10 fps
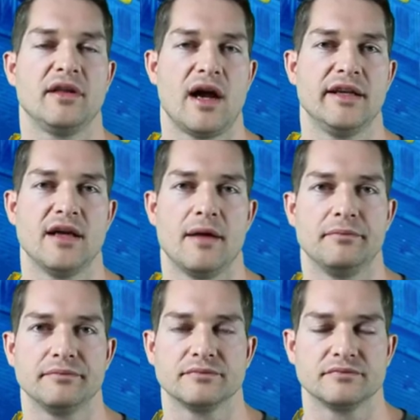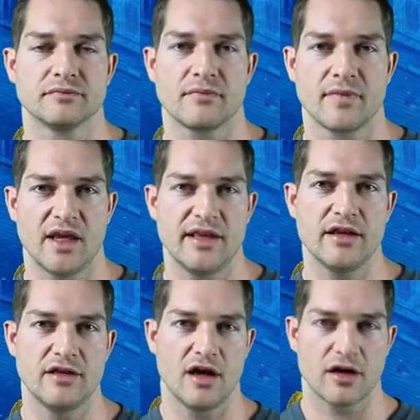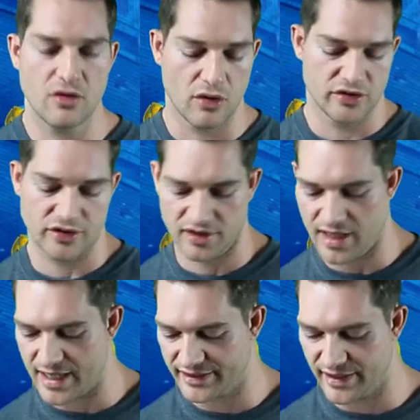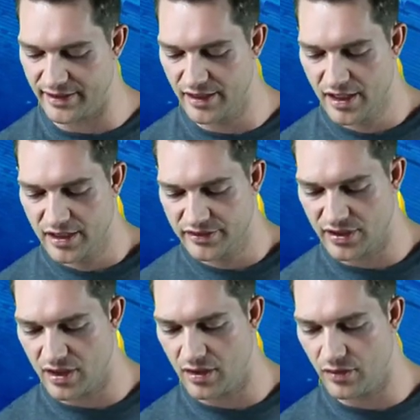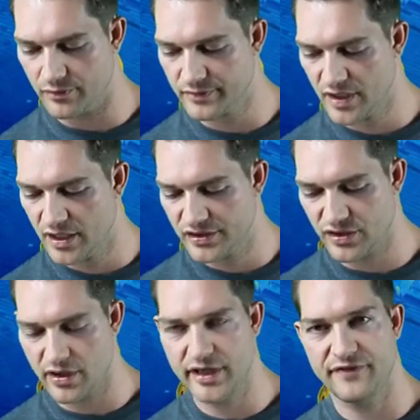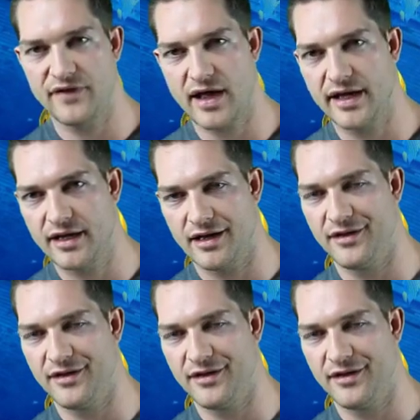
lined up and then the corals are the last thing. So sorry if I uh,